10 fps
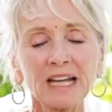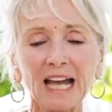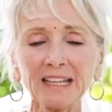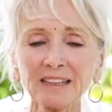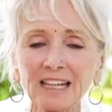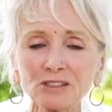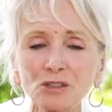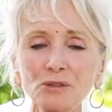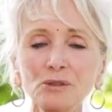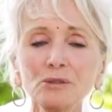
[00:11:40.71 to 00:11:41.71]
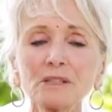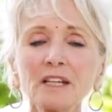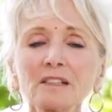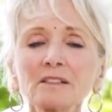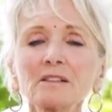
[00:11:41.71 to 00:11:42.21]
and that you
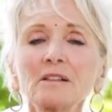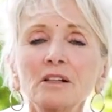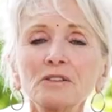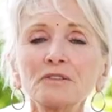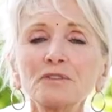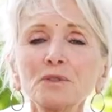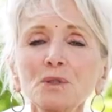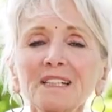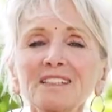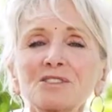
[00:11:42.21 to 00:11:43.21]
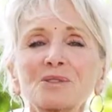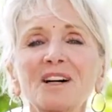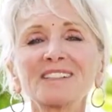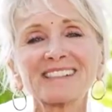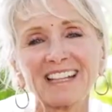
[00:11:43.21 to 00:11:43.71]
can fully
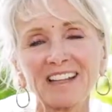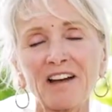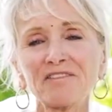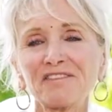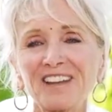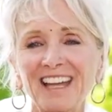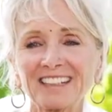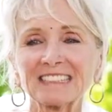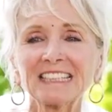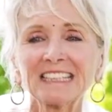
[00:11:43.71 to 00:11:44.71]
trust and have faith.